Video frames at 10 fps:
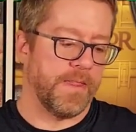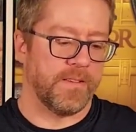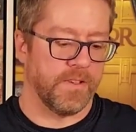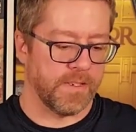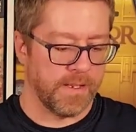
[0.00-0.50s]

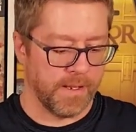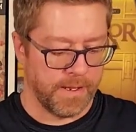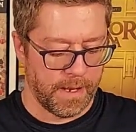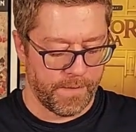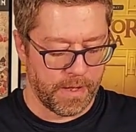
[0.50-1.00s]
That's just
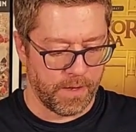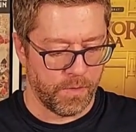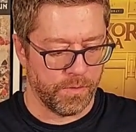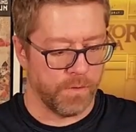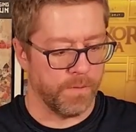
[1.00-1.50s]
I've got an
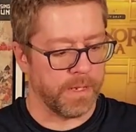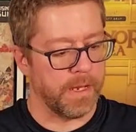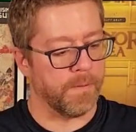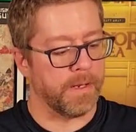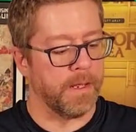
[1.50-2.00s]
old rulebook
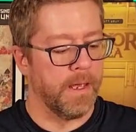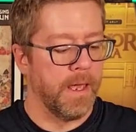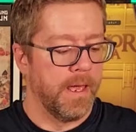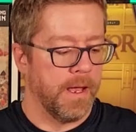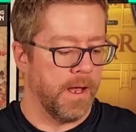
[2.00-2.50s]
here, but.
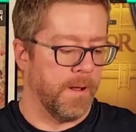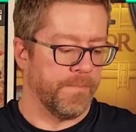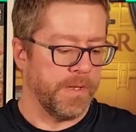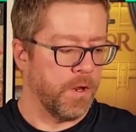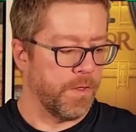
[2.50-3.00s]

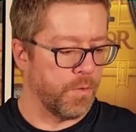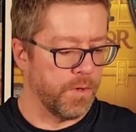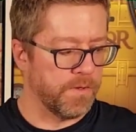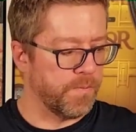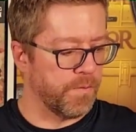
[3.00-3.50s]

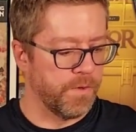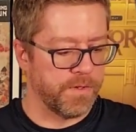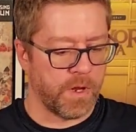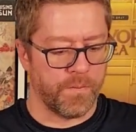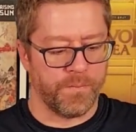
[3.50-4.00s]
The
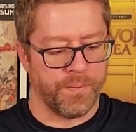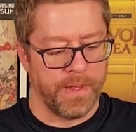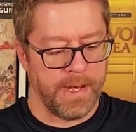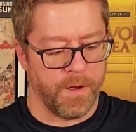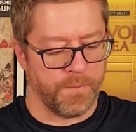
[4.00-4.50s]
rules are
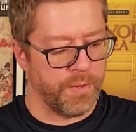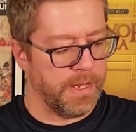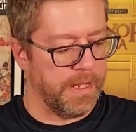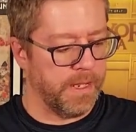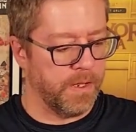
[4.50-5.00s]
laid out
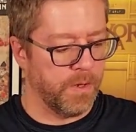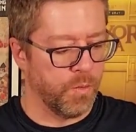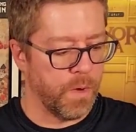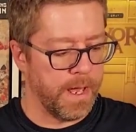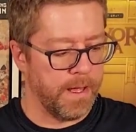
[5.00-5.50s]
pretty
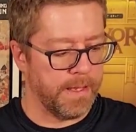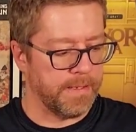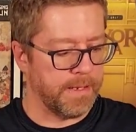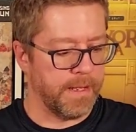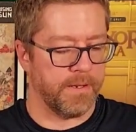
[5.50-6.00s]
well,
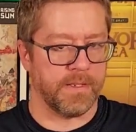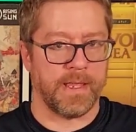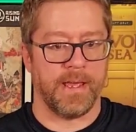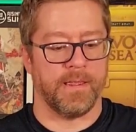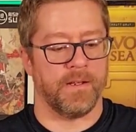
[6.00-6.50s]
easy to
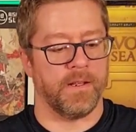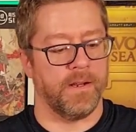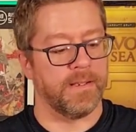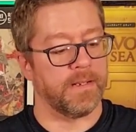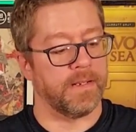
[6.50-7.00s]
understand.
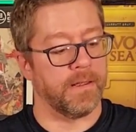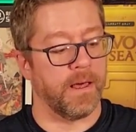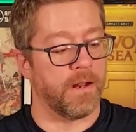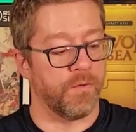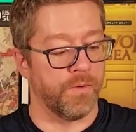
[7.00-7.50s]
There isn't a
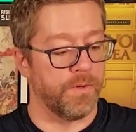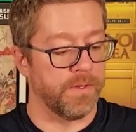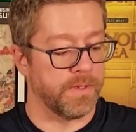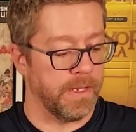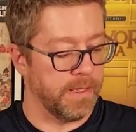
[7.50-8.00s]
lot of
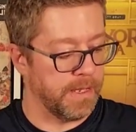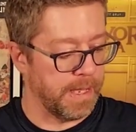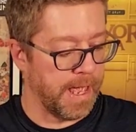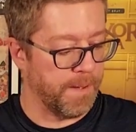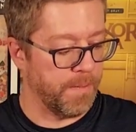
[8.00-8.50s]
rules in the
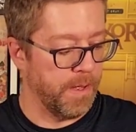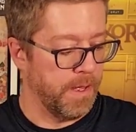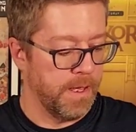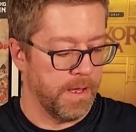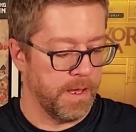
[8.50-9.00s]
game.
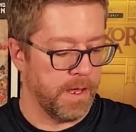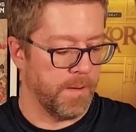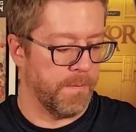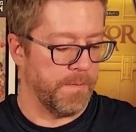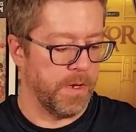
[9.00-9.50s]

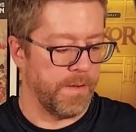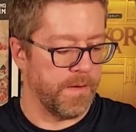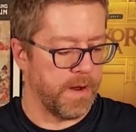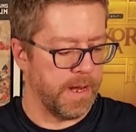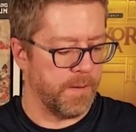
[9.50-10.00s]
I
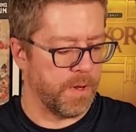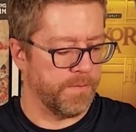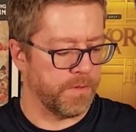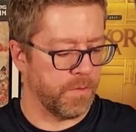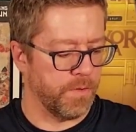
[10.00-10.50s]
never had any
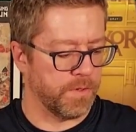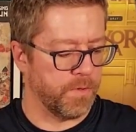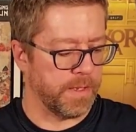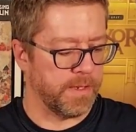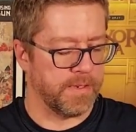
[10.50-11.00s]
problems with the rules.
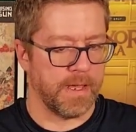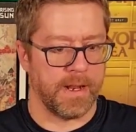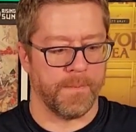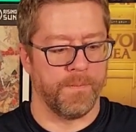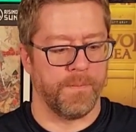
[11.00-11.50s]
Quick to
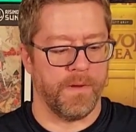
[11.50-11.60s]
set up.